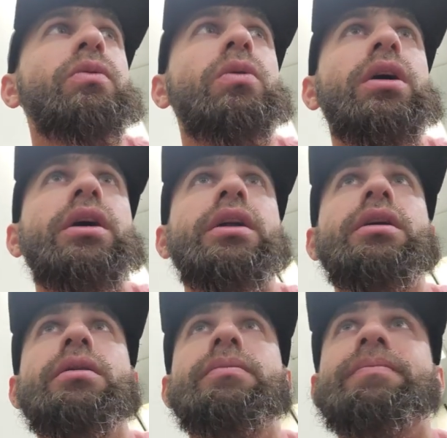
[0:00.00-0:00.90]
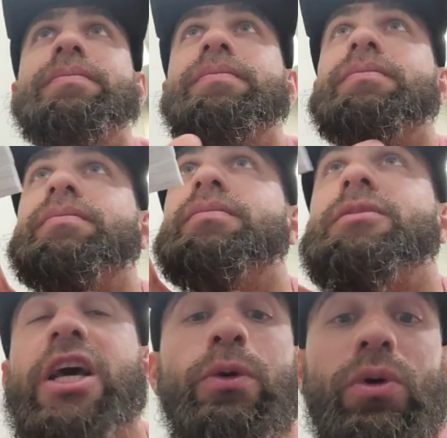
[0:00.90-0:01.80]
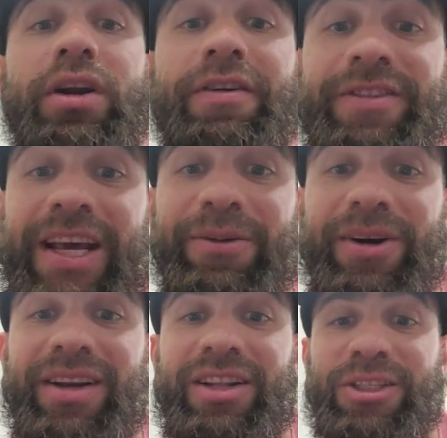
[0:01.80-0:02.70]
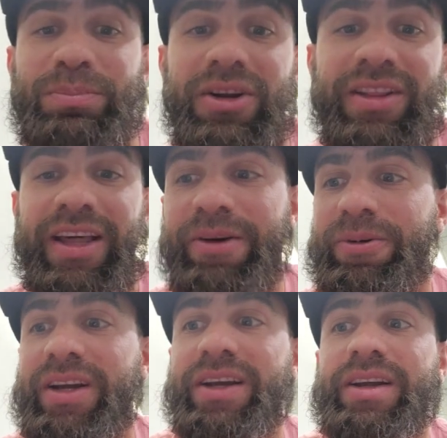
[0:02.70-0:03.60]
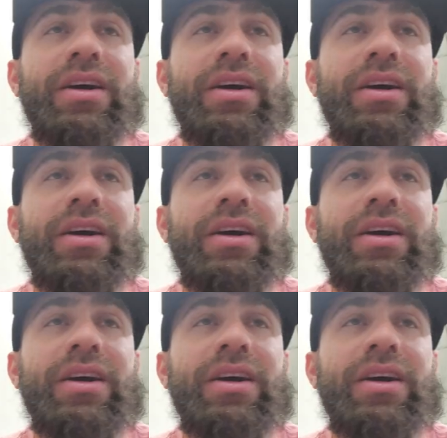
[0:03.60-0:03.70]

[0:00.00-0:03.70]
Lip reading: 1. Day 1 of day 1, let's put it that way.